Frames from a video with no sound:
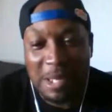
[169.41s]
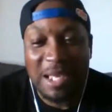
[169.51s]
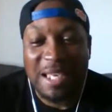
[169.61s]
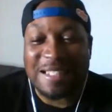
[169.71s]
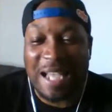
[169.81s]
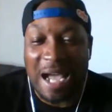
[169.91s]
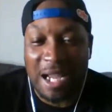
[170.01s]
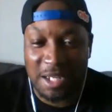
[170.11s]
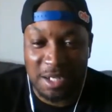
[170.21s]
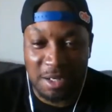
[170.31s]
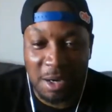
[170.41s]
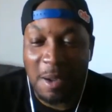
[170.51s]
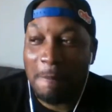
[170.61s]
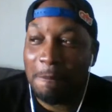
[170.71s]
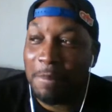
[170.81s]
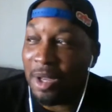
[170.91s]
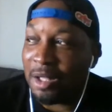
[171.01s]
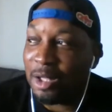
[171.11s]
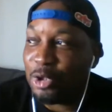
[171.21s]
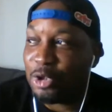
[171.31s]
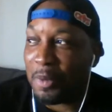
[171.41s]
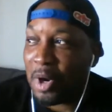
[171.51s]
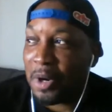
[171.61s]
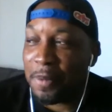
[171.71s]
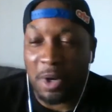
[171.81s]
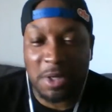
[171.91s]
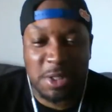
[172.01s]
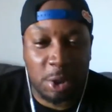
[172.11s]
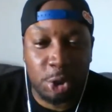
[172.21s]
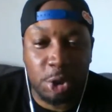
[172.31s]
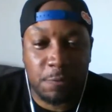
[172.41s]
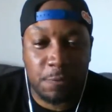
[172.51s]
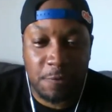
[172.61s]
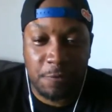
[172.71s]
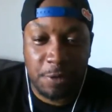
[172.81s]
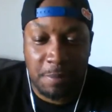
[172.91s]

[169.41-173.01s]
He's out of here. But Jabari Parker is a good fit for them,